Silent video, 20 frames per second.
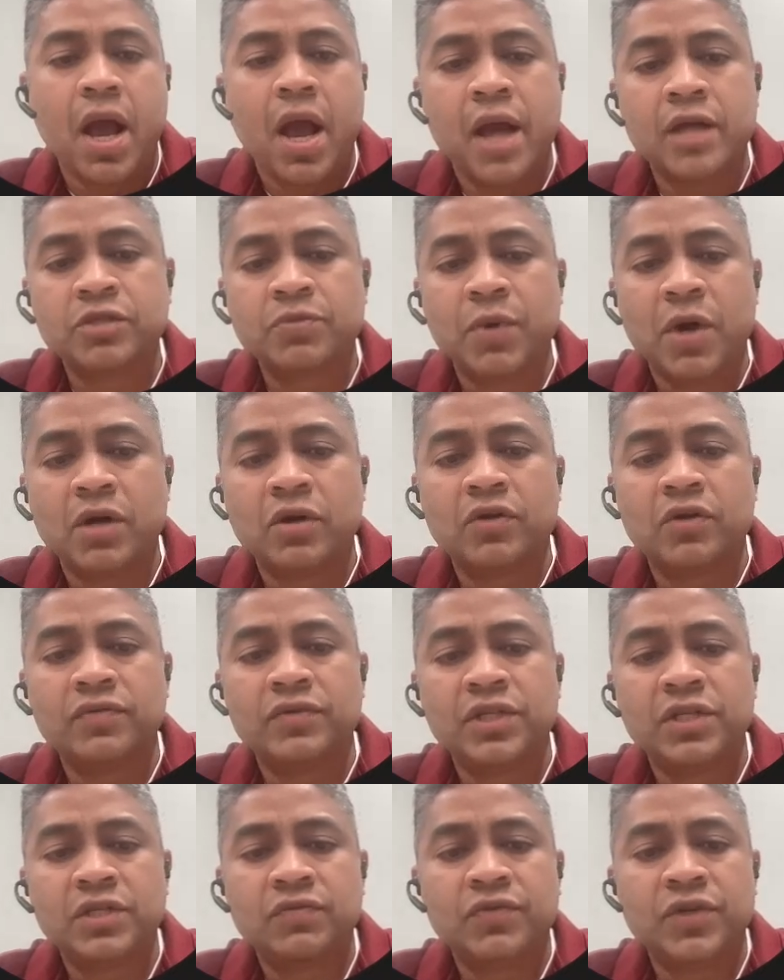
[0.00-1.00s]
As part
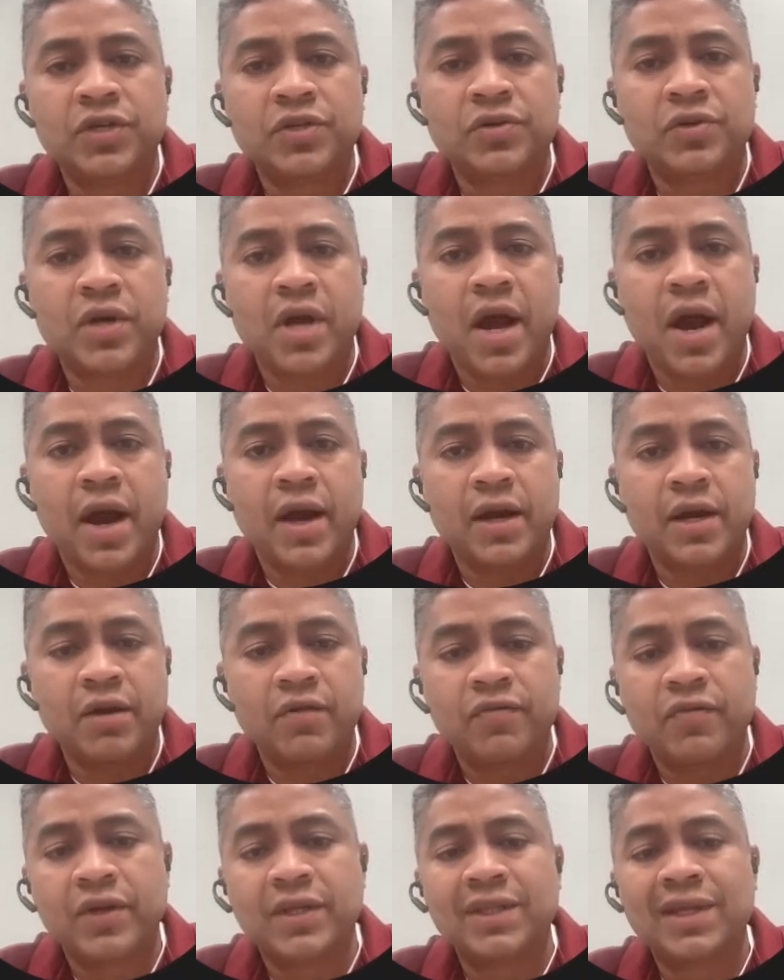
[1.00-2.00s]
of this, we should
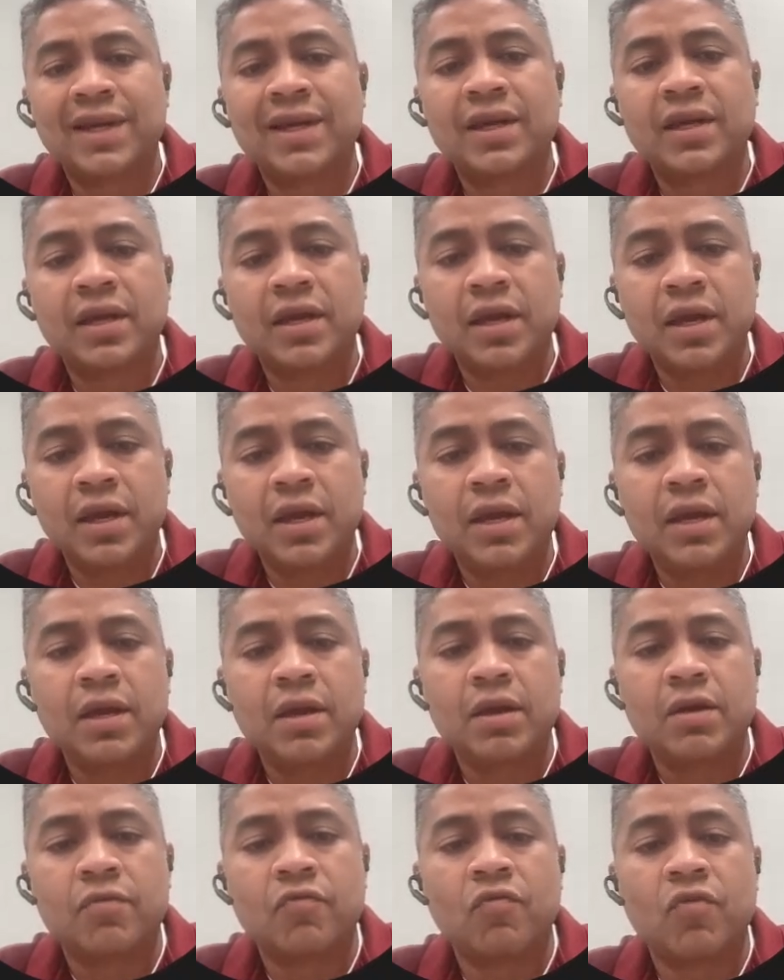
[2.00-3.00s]
identify the
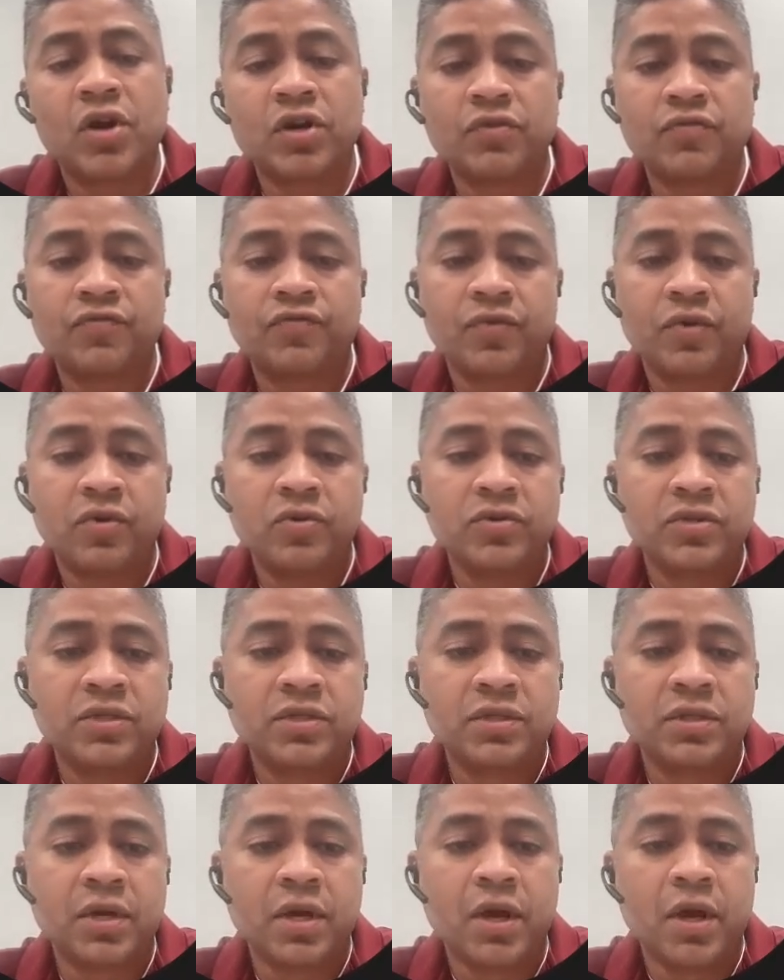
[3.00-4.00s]
key
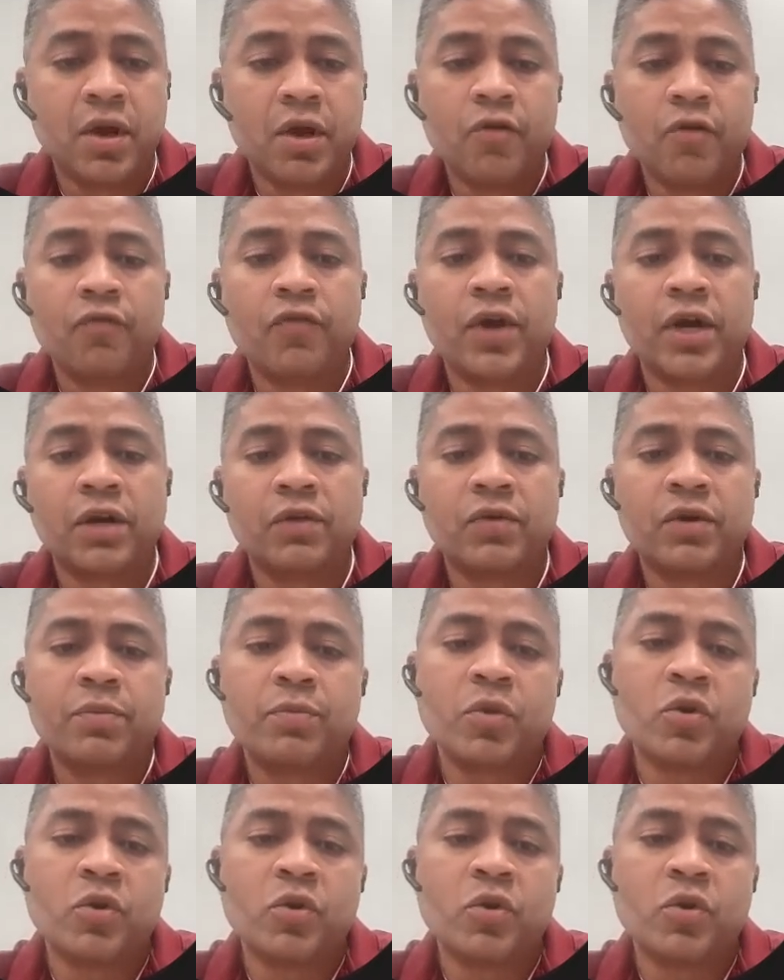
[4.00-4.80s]
workflows. Wherever